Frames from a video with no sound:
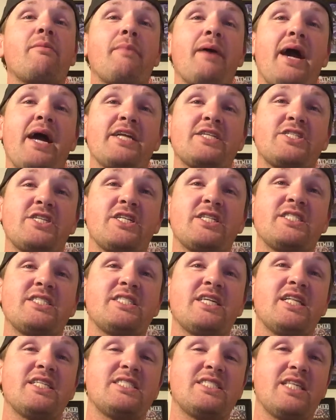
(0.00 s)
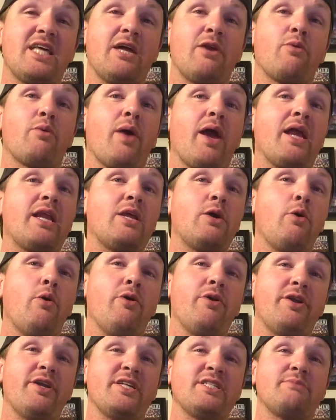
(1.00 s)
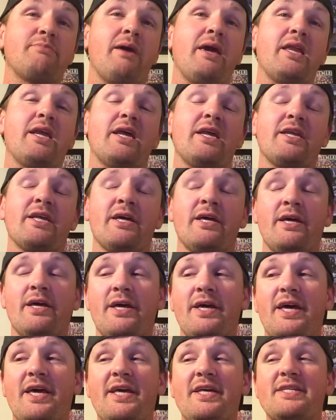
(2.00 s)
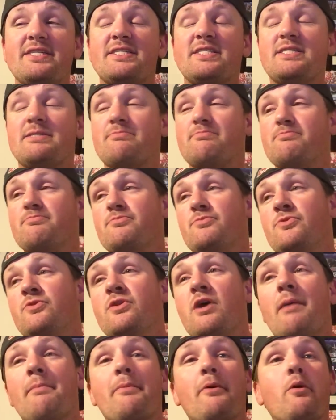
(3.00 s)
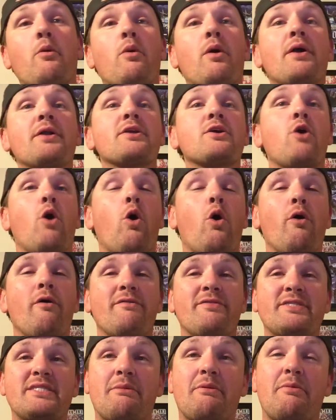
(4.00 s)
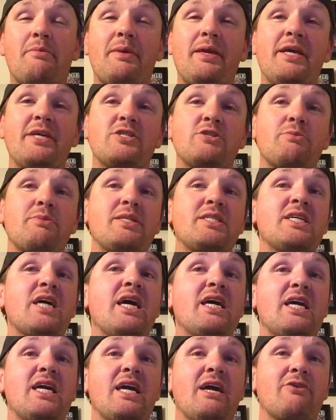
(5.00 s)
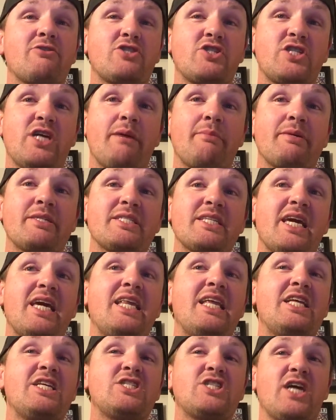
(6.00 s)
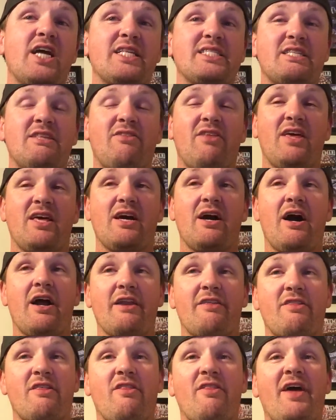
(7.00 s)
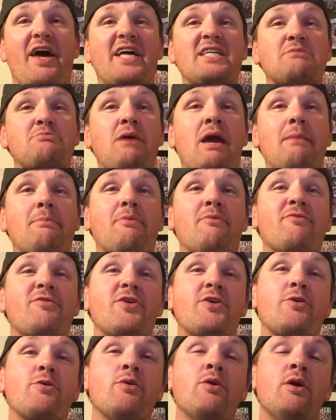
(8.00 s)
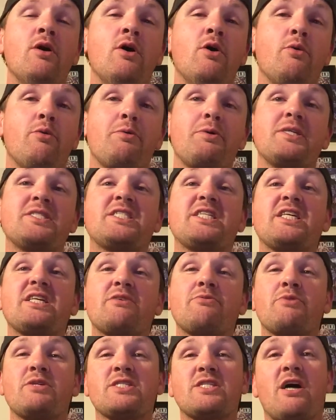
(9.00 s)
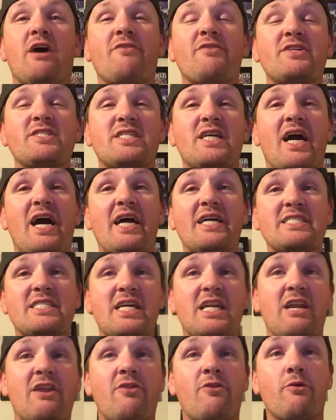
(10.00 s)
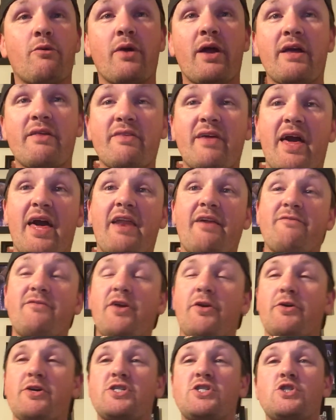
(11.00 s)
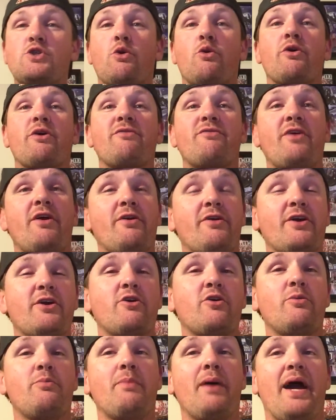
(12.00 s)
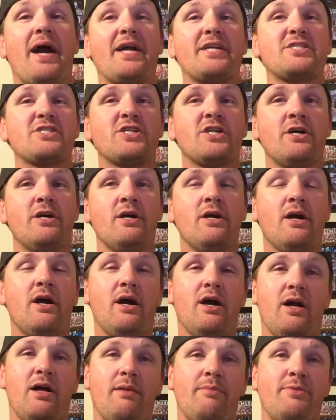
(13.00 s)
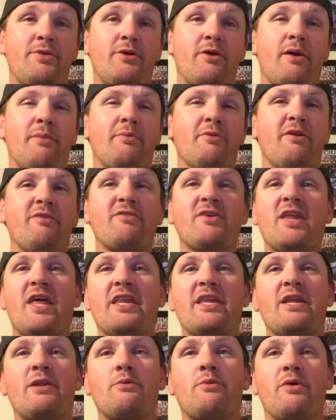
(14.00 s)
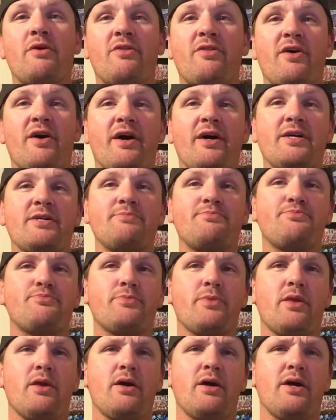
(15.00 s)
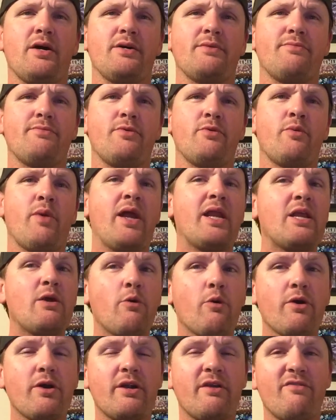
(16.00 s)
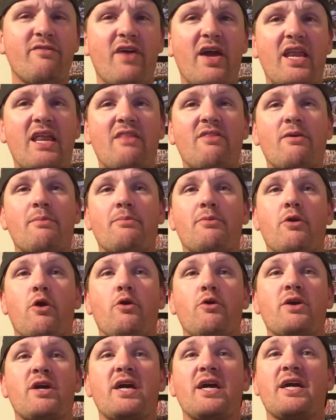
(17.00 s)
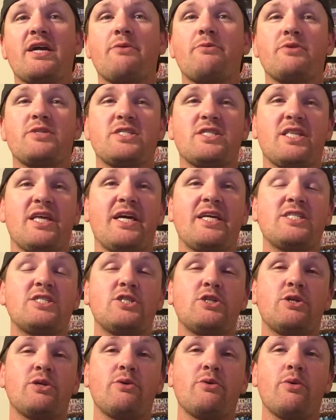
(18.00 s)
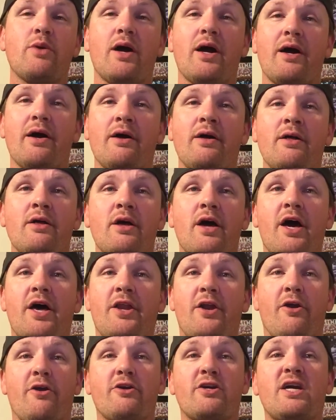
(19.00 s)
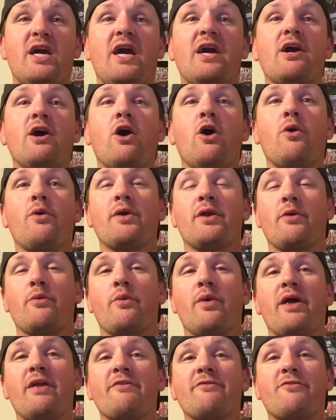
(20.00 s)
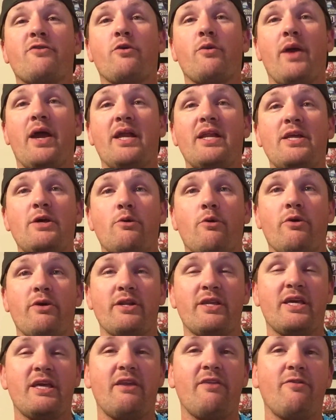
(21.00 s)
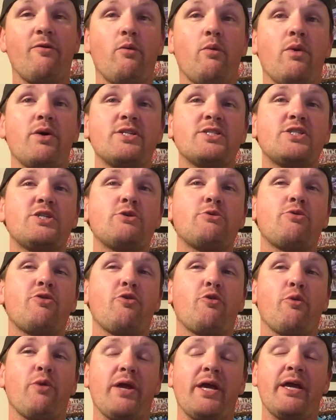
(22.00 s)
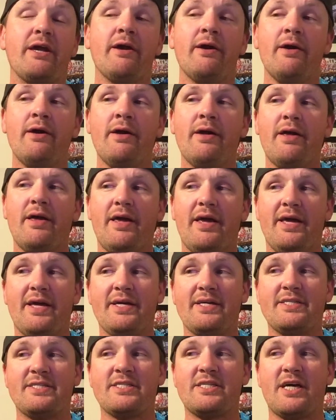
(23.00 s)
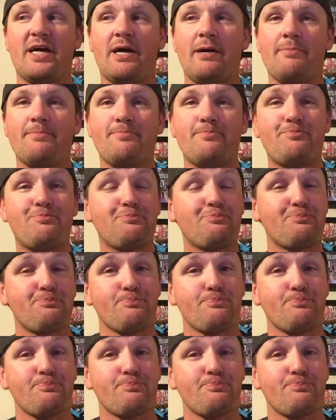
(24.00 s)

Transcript: the match, and since then, Randy Orton has made it his number one goal in WWE to be taking out Sheamus any chance that they got. At the last pay per view, we see we saw these guys get into the ring. They had a very short, very good match. Um, you know, I believe it ended with. Uh, uh, Randy Orton evading the brogue kick, which led to uh, an RKO and a win for Randy Orton, getting the one, two, three, and um,